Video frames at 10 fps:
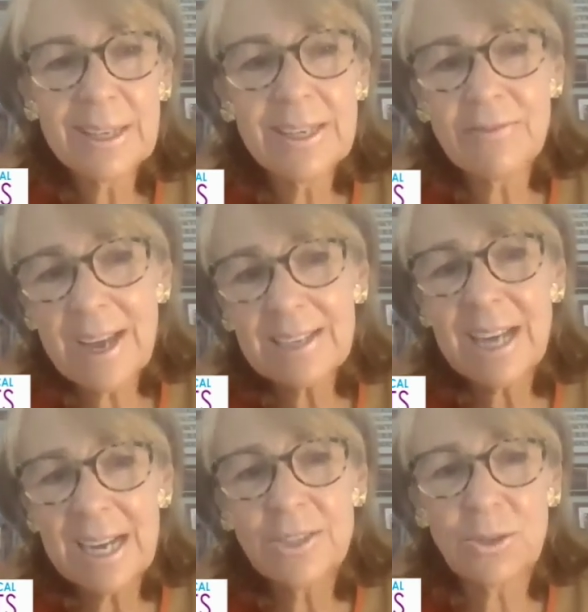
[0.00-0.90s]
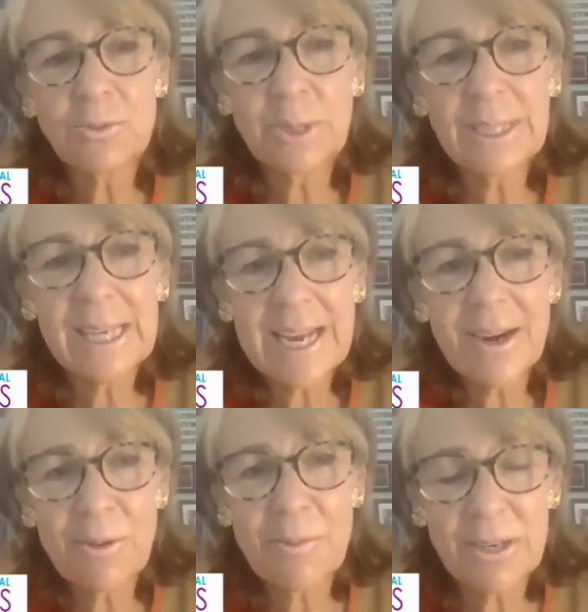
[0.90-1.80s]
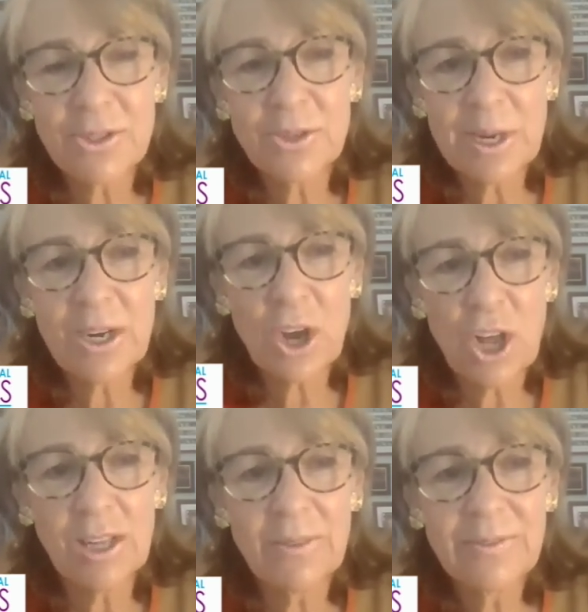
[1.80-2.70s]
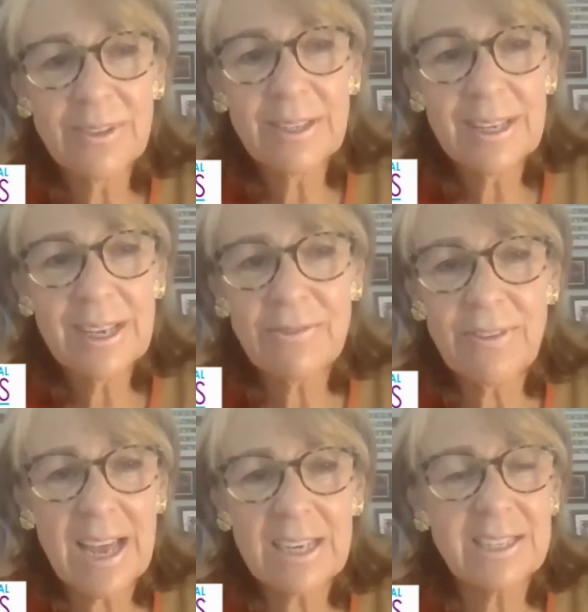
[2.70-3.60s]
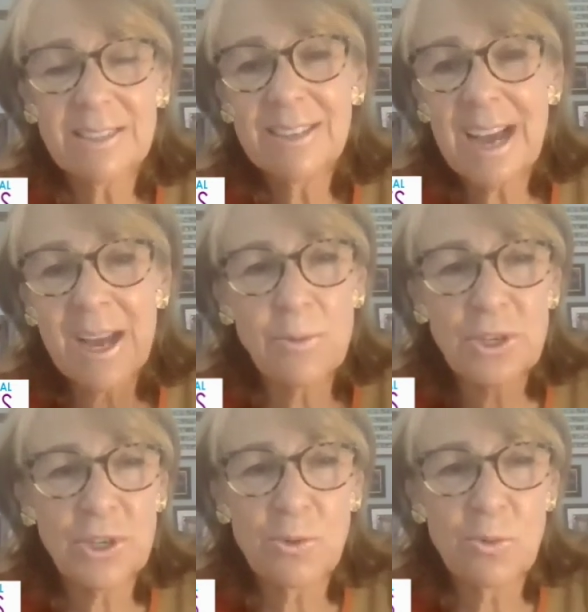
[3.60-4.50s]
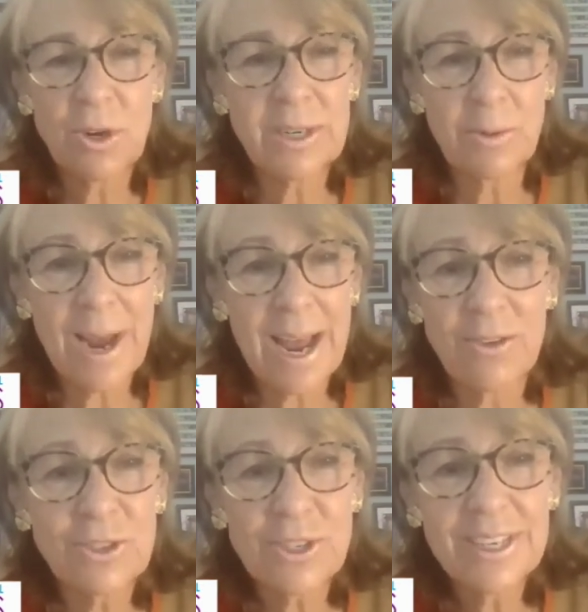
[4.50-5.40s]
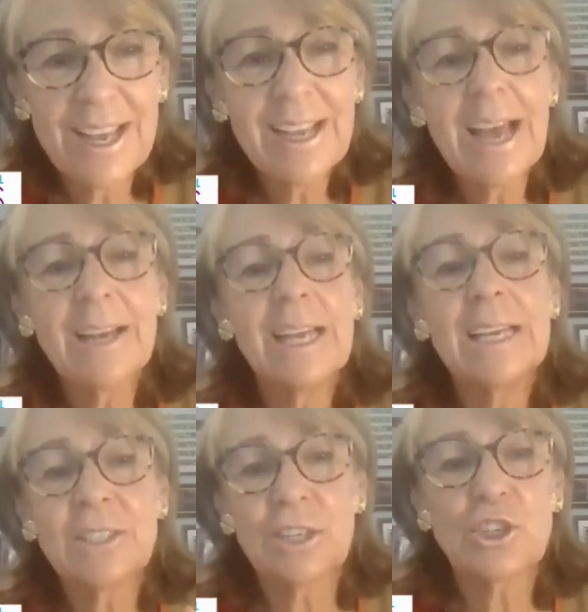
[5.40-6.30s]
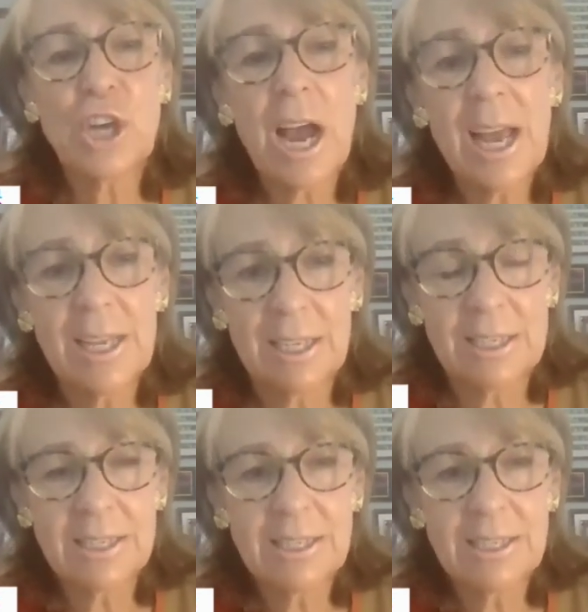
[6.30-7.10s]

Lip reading: In fact, I don't really care about you at all. In fact, I wish you weren't around. And it's a child.